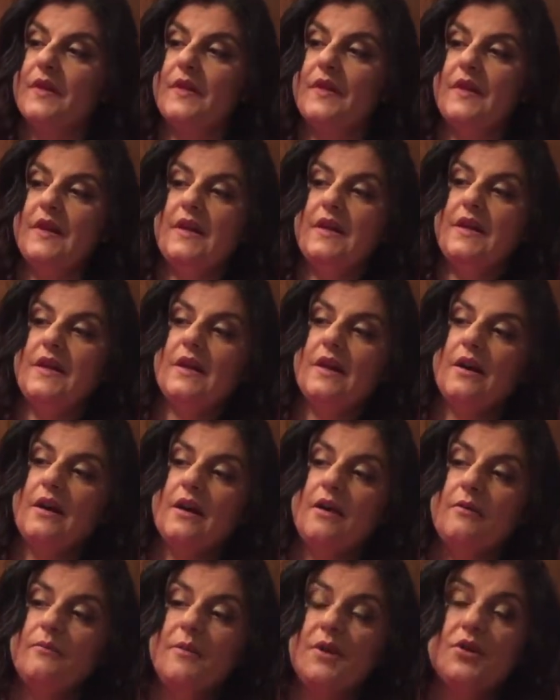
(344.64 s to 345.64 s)
the
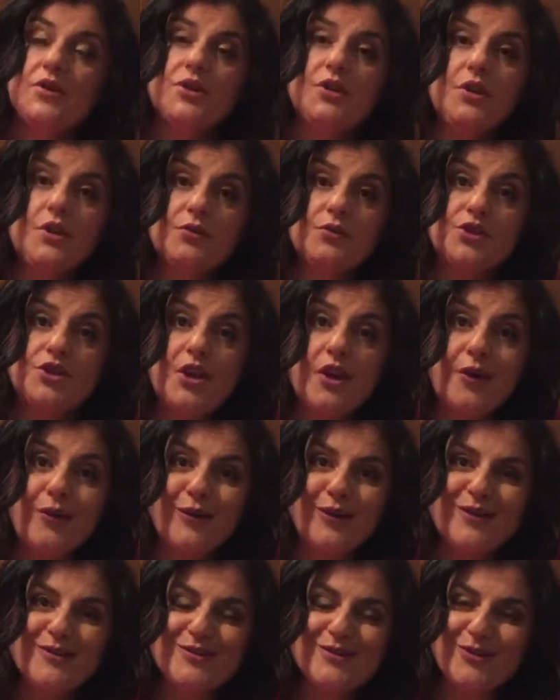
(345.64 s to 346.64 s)
maraschino
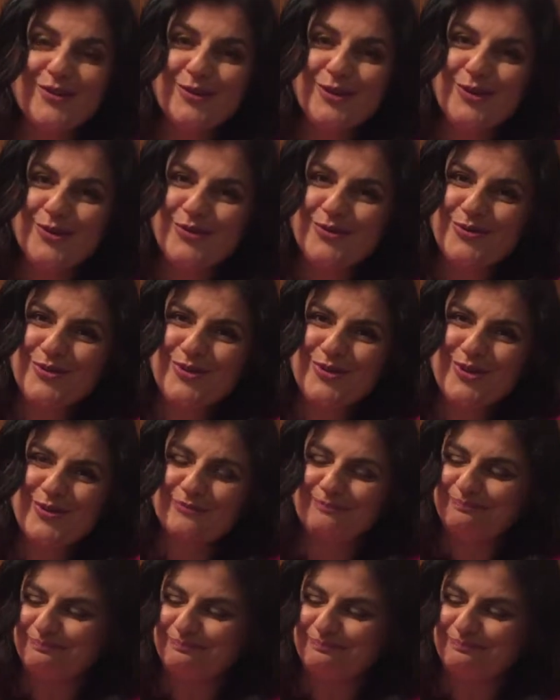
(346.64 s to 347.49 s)
cherries are used.